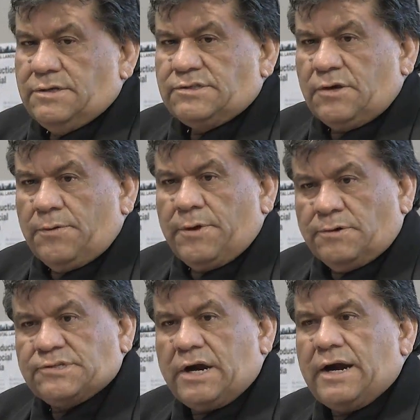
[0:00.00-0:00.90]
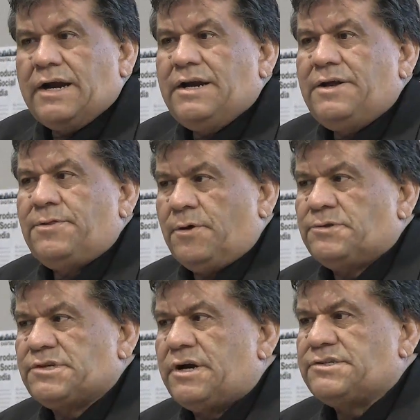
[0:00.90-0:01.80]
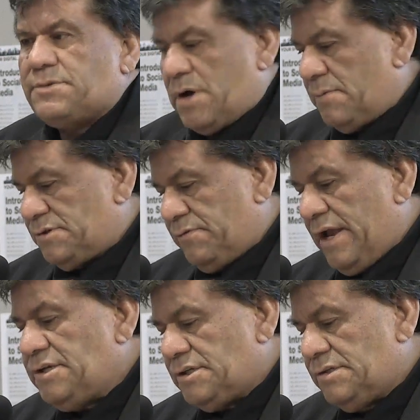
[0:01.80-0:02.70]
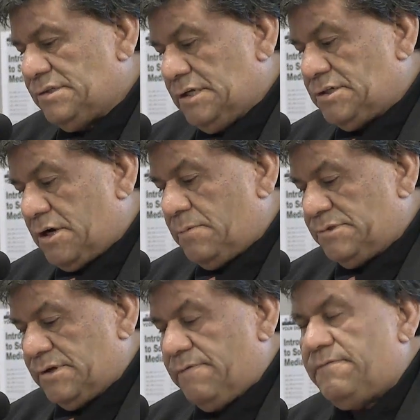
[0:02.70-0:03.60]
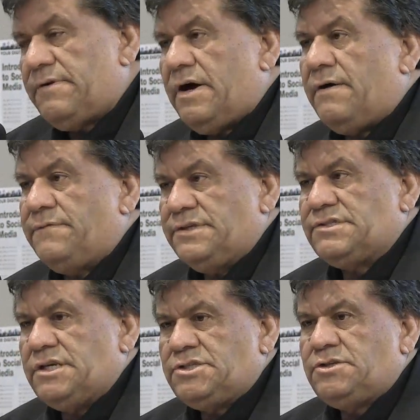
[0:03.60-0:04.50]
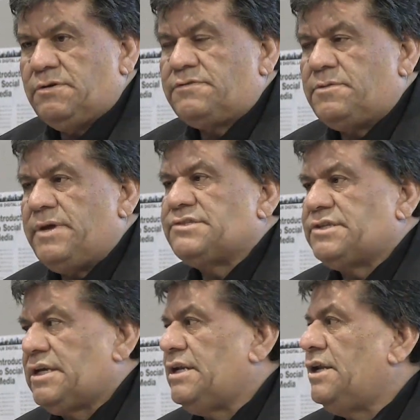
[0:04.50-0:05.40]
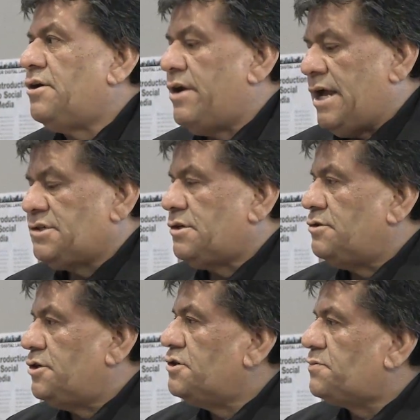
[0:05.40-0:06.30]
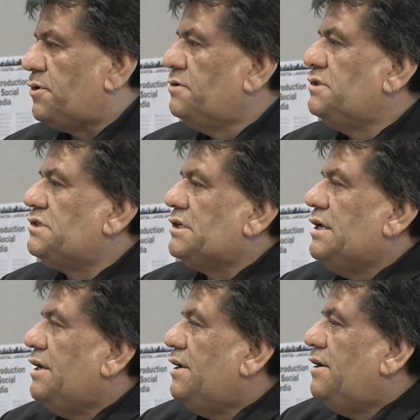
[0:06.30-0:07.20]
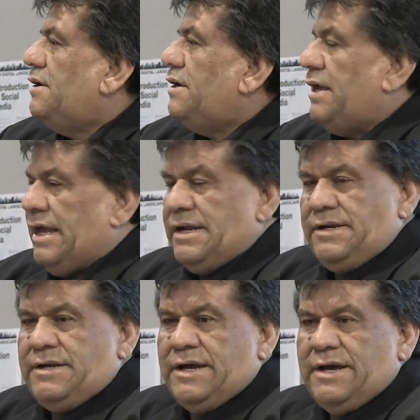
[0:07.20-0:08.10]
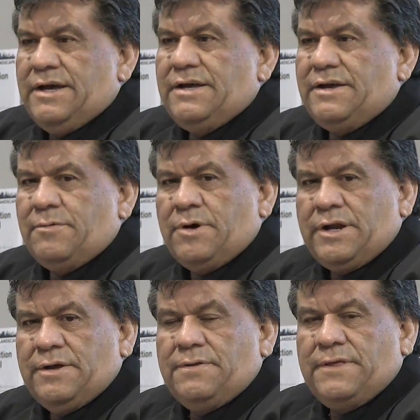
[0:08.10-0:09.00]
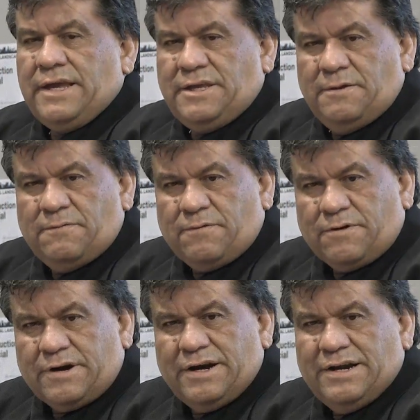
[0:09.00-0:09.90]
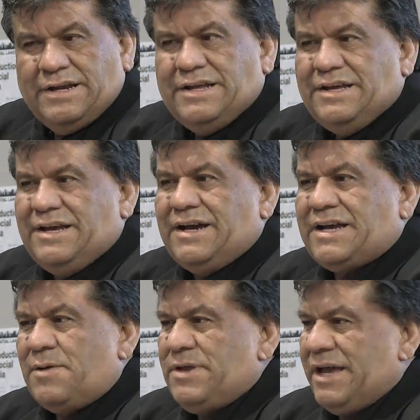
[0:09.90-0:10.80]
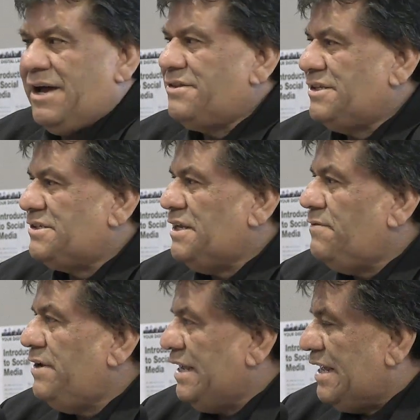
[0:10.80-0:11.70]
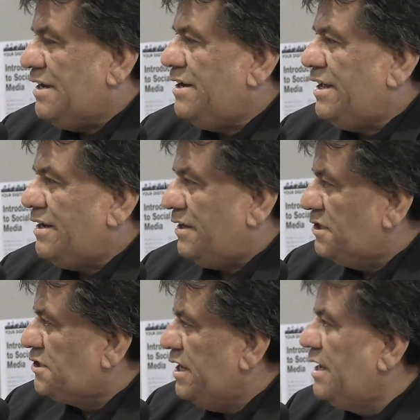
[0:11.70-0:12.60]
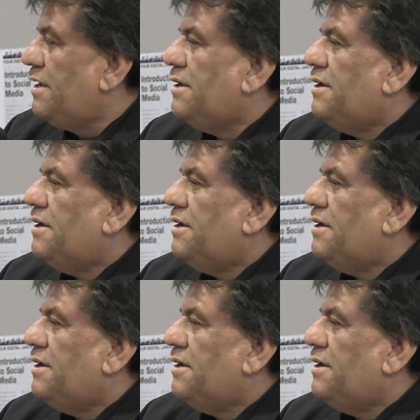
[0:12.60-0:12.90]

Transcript: So those are some observations in terms of this issue of domestic and international jurisprudence. And I want to thank you for coming out this evening and listening.